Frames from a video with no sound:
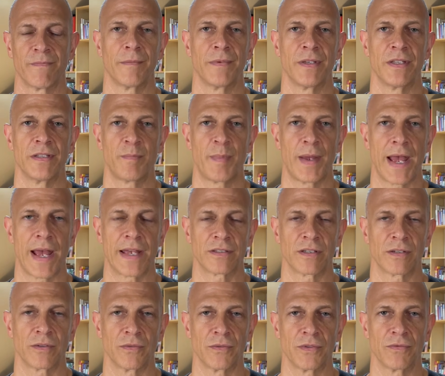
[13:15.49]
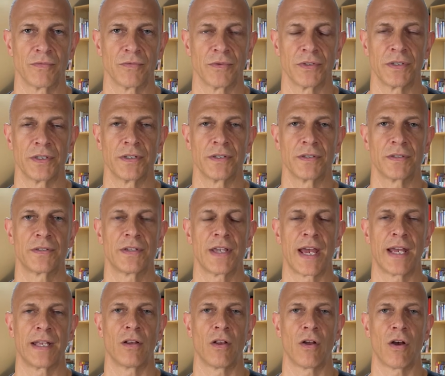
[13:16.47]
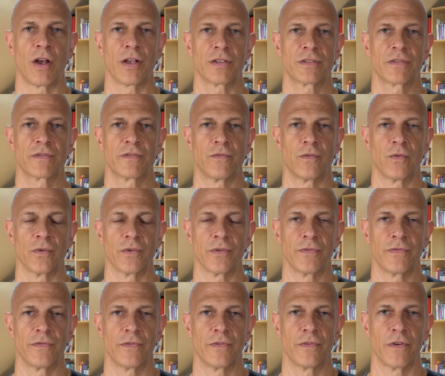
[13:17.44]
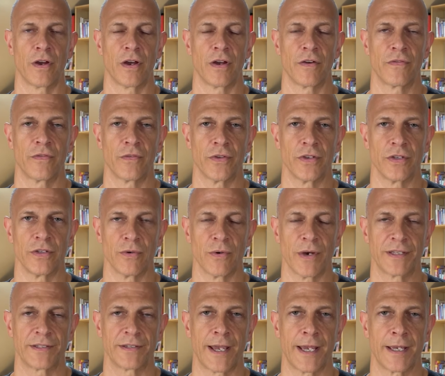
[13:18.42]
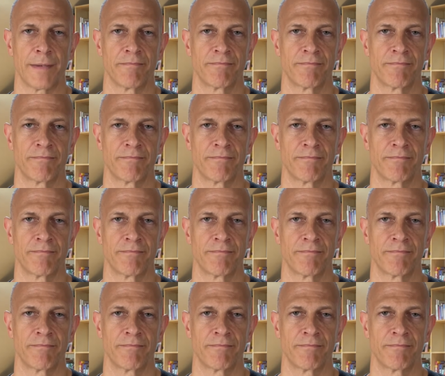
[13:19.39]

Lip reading: His passing was really a sad loss for the USA.